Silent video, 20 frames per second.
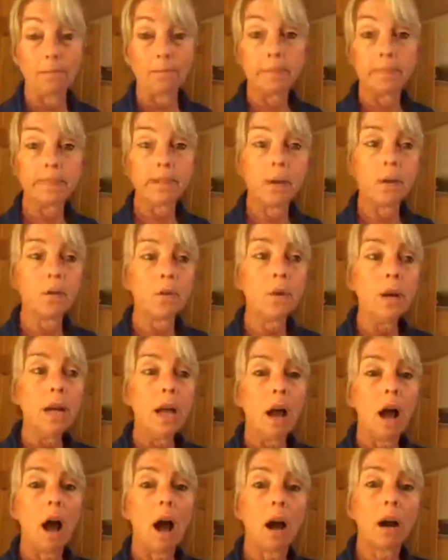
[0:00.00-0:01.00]
So
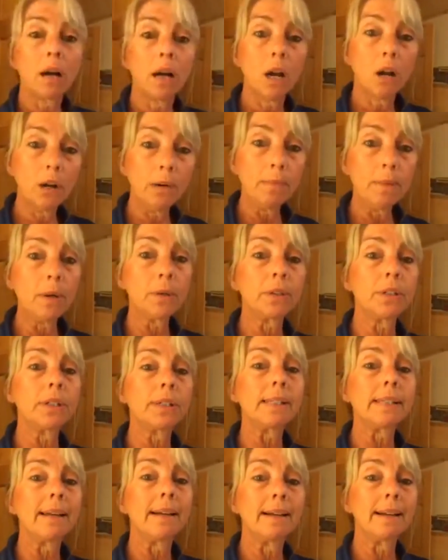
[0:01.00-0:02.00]
our
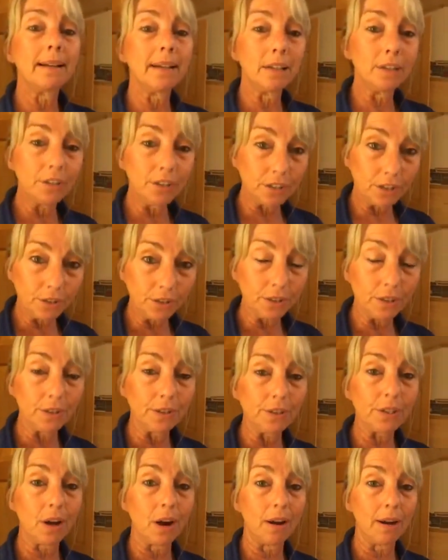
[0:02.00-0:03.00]
homeowners'
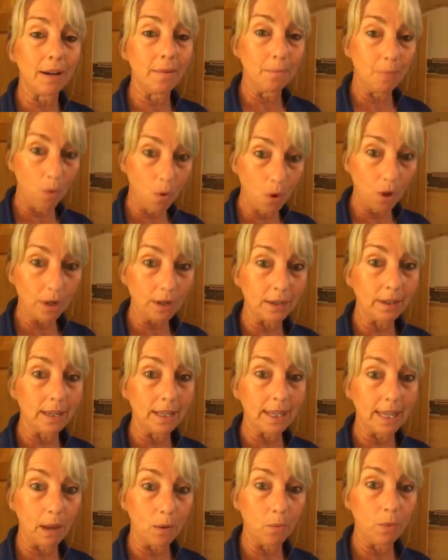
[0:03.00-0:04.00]
concerns are important
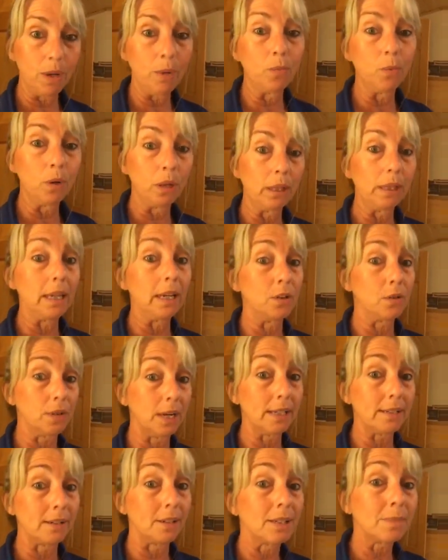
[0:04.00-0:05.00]
that we really
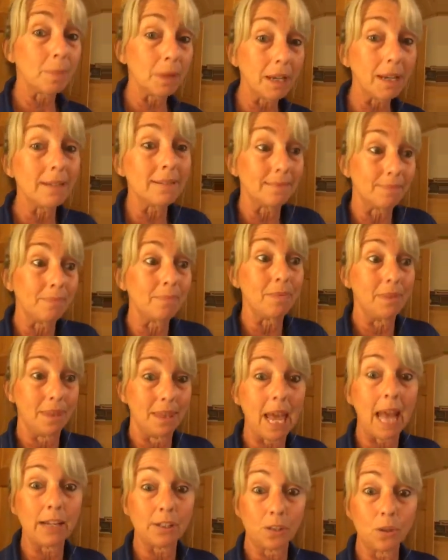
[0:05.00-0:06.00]
address those, because
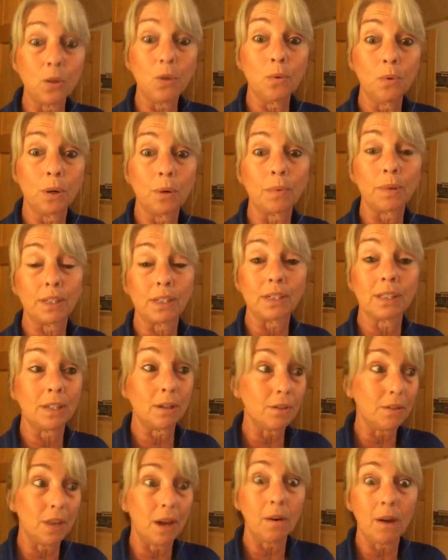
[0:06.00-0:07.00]
that's who
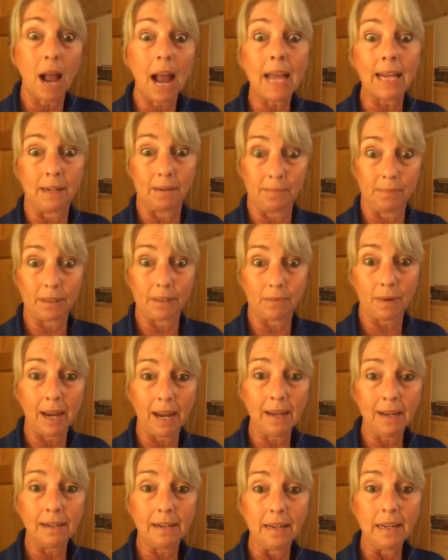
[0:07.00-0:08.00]
they're their items,
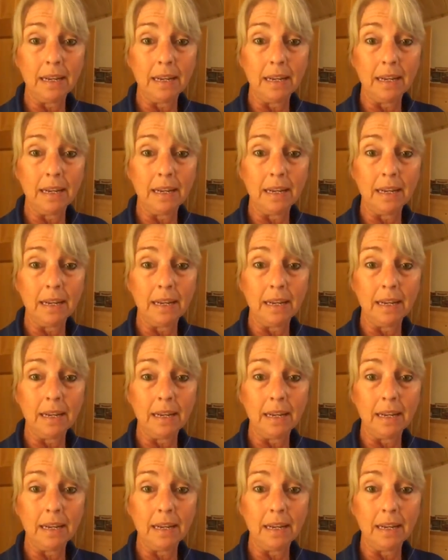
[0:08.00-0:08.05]
right?